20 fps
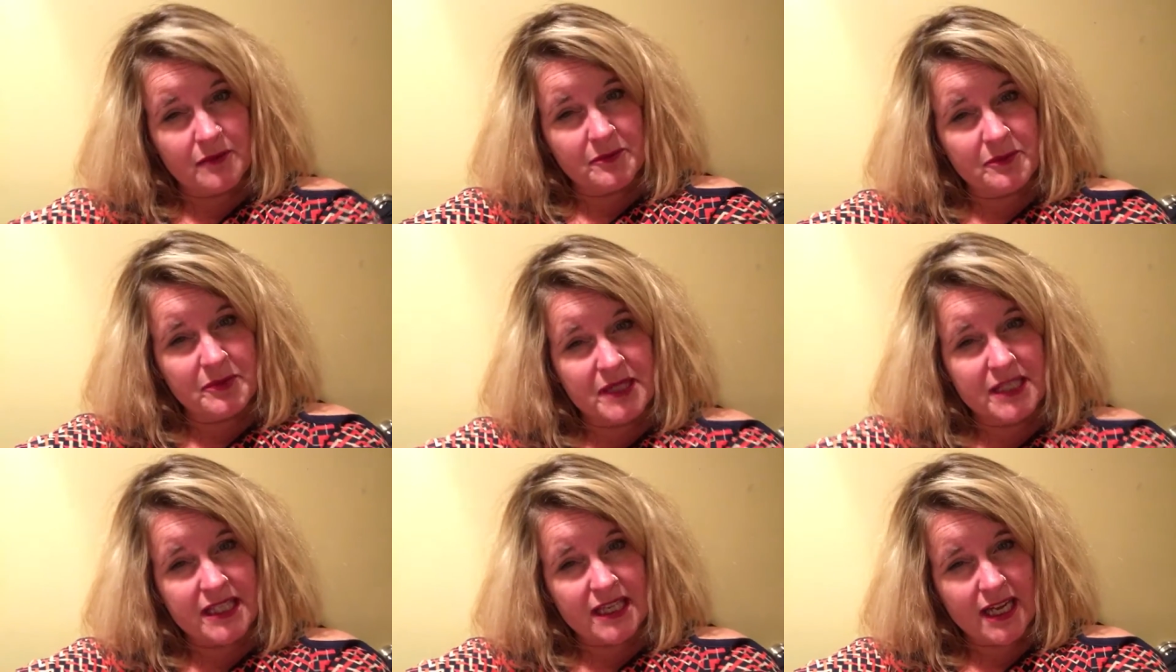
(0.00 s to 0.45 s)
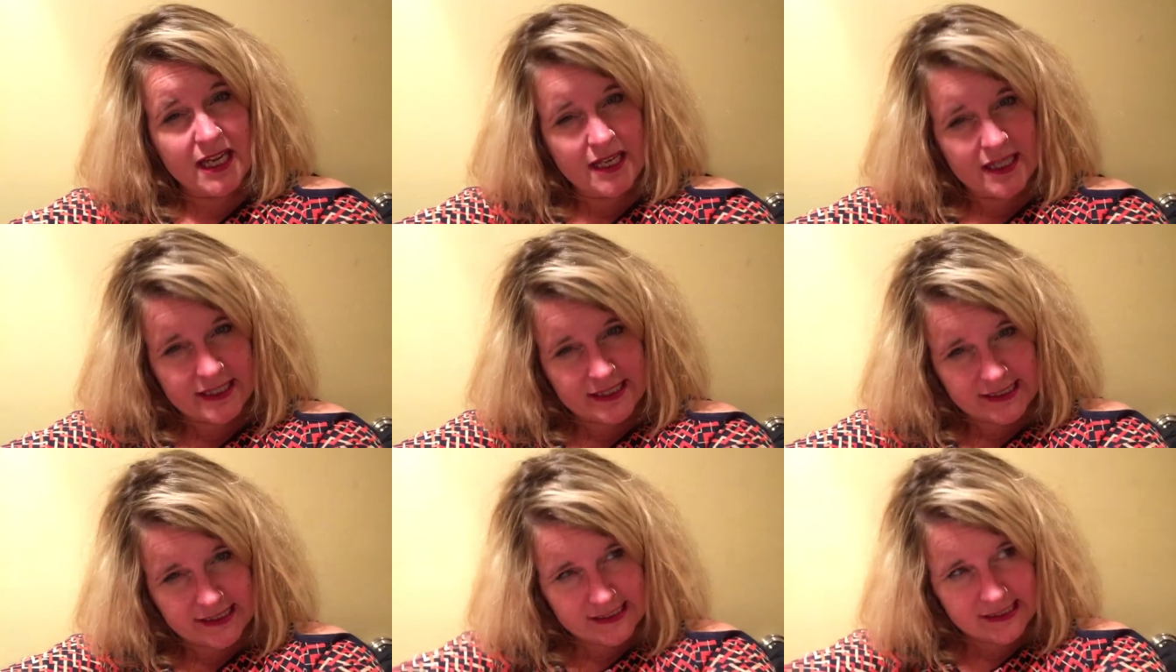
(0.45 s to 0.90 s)

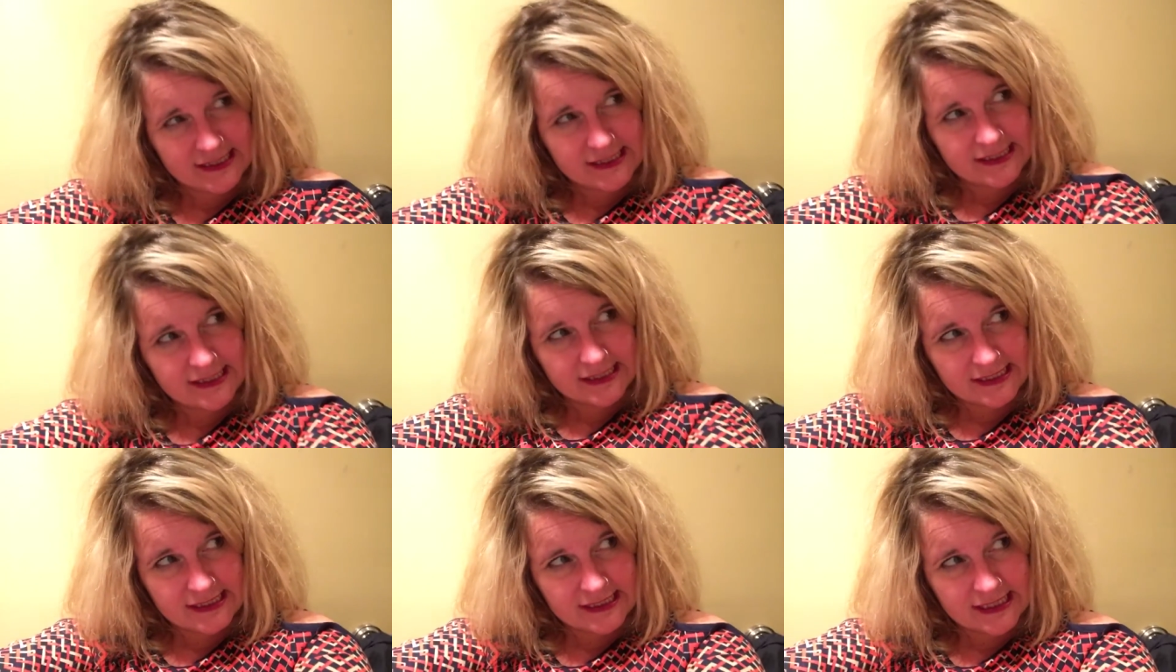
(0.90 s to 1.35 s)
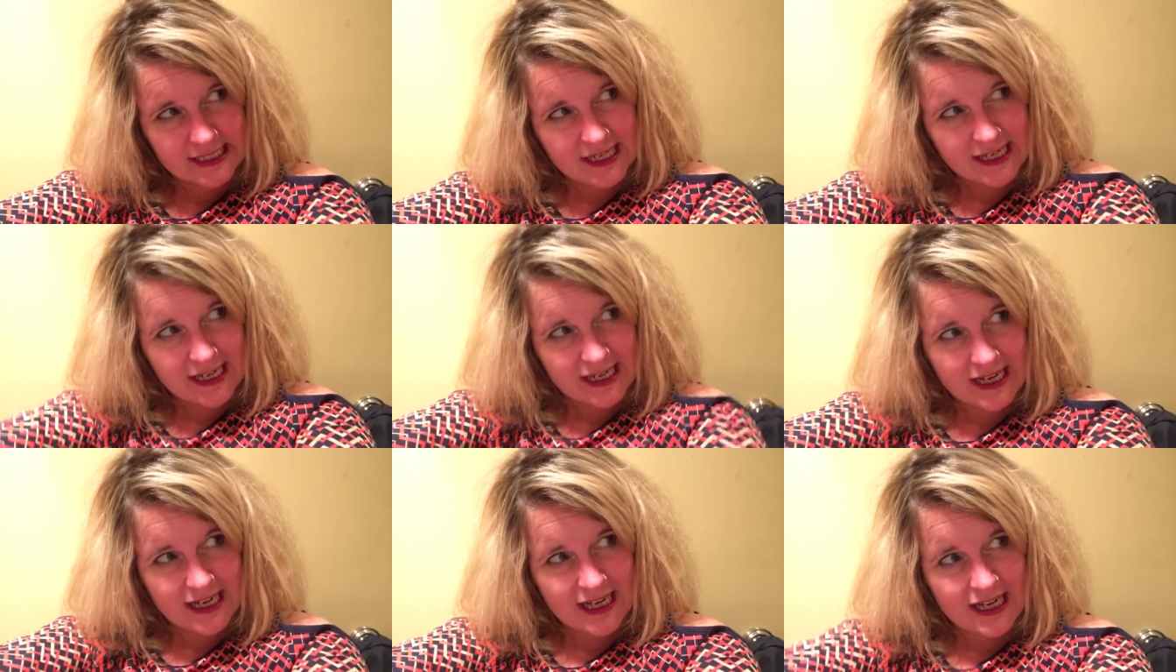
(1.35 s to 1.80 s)
because
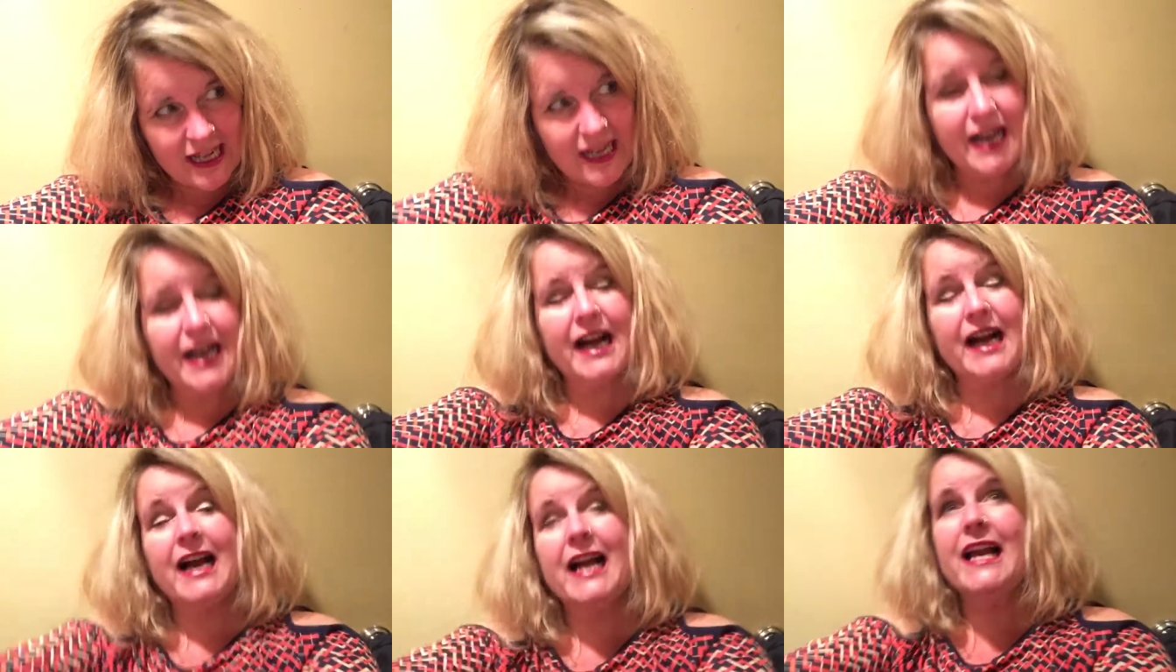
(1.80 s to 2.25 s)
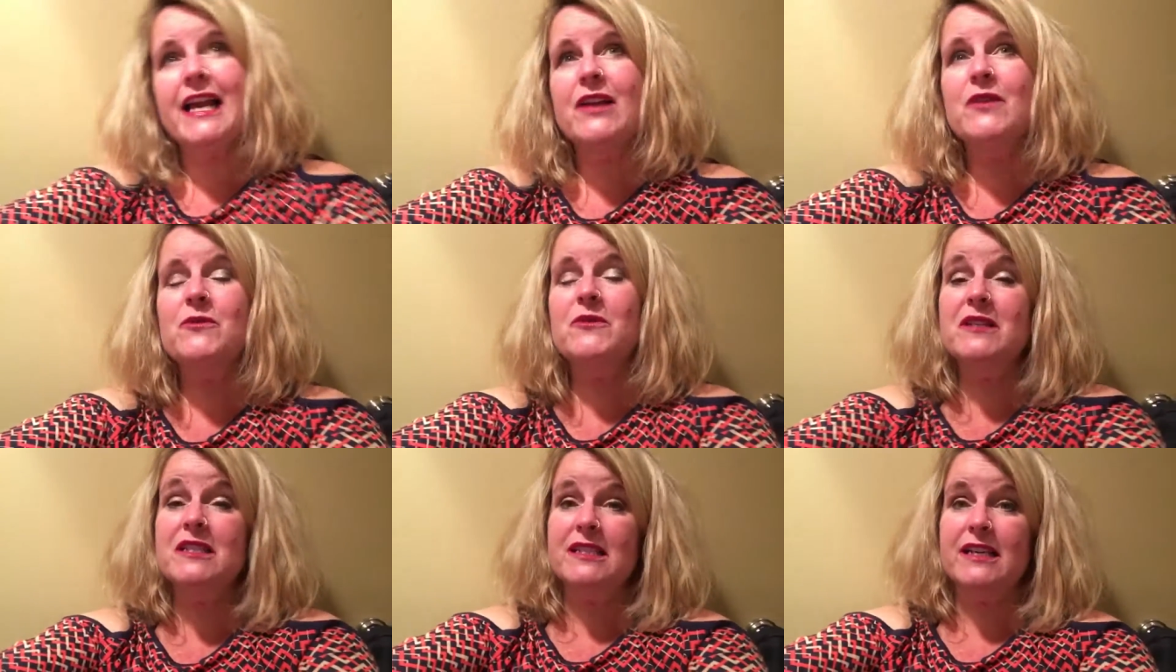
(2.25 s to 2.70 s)
I
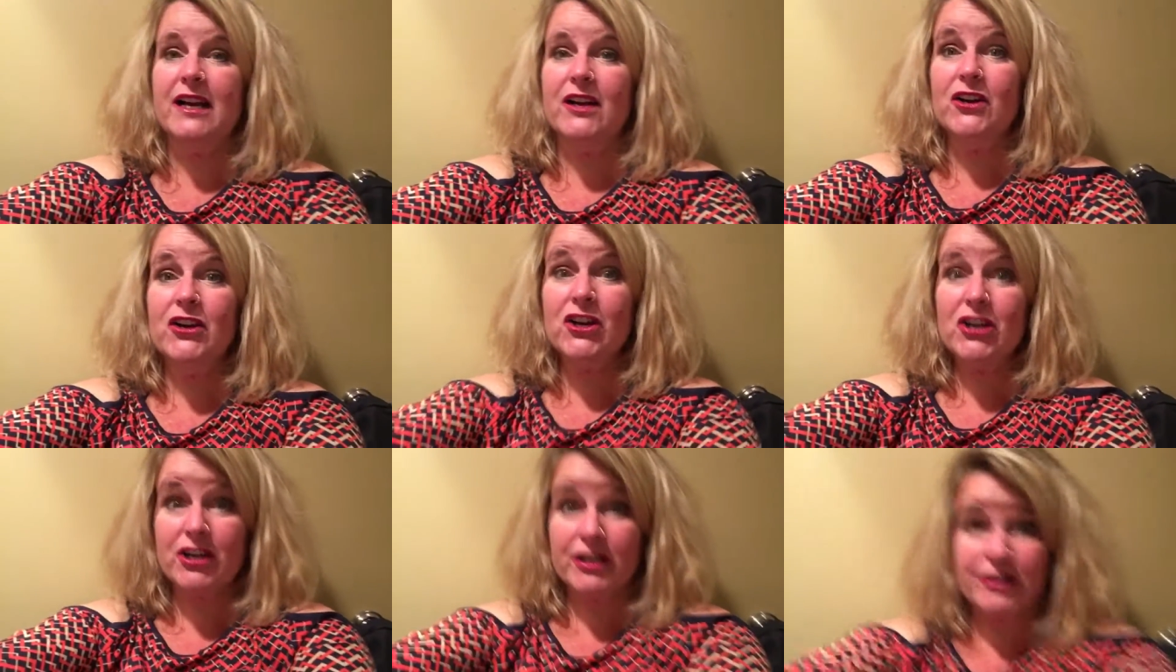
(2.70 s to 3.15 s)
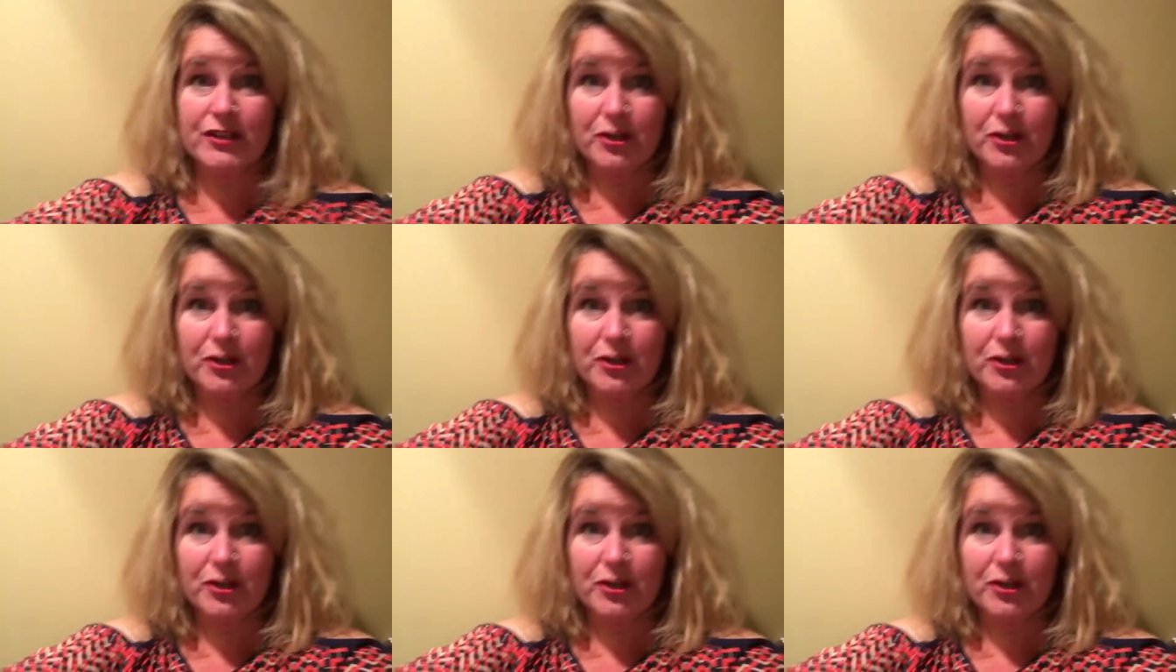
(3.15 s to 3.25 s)
was not heard.